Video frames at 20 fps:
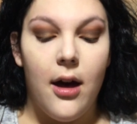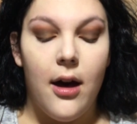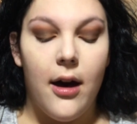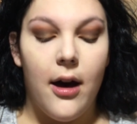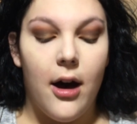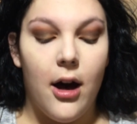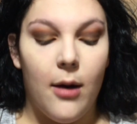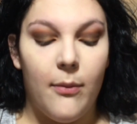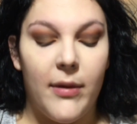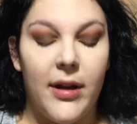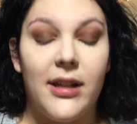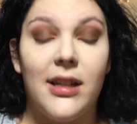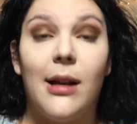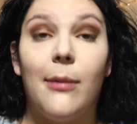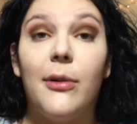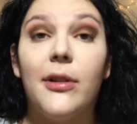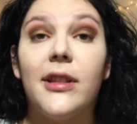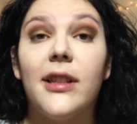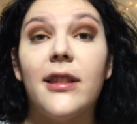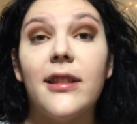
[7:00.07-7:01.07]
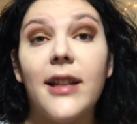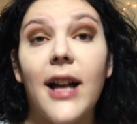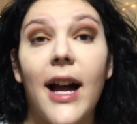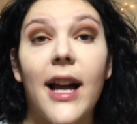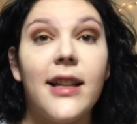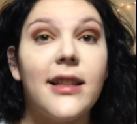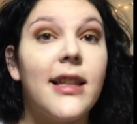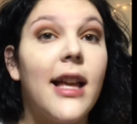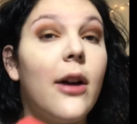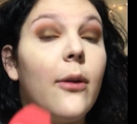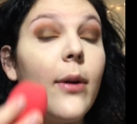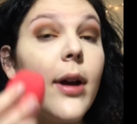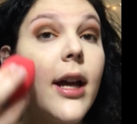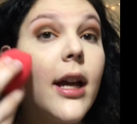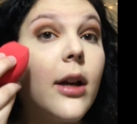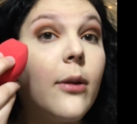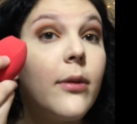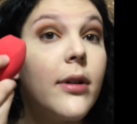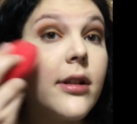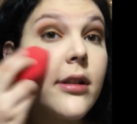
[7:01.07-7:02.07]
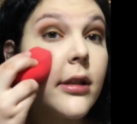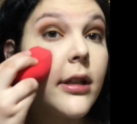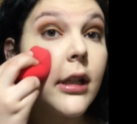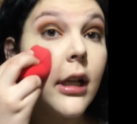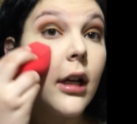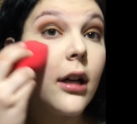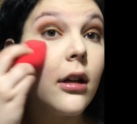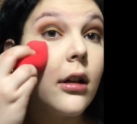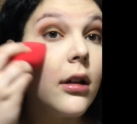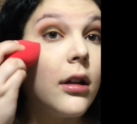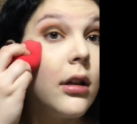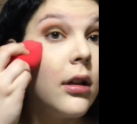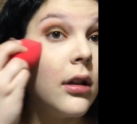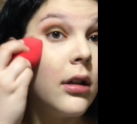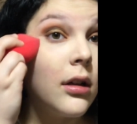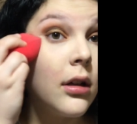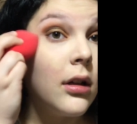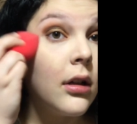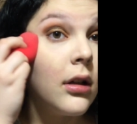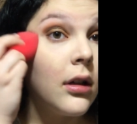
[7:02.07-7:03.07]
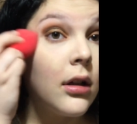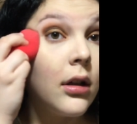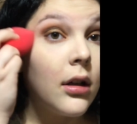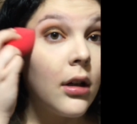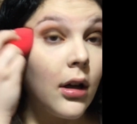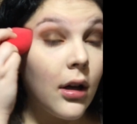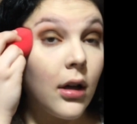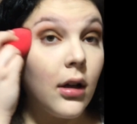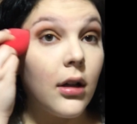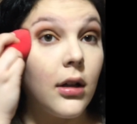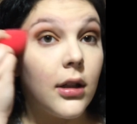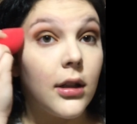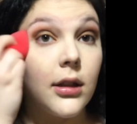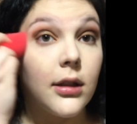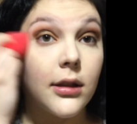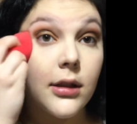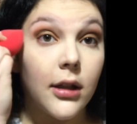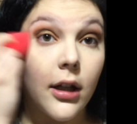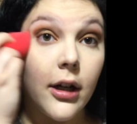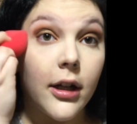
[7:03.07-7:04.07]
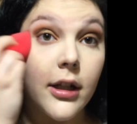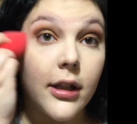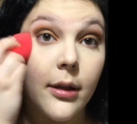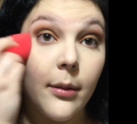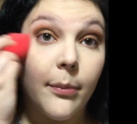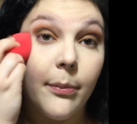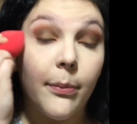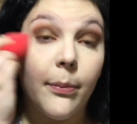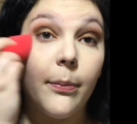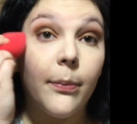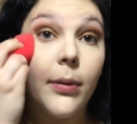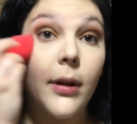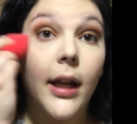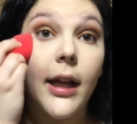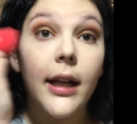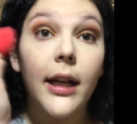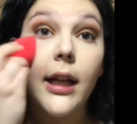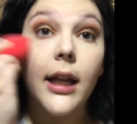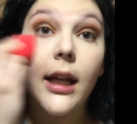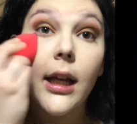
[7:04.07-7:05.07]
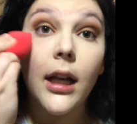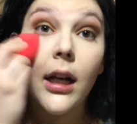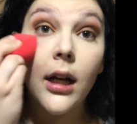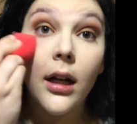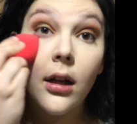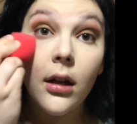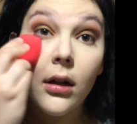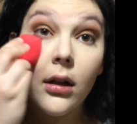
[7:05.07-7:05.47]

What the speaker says: It doubles in size that way, and we're just gonna start to blend in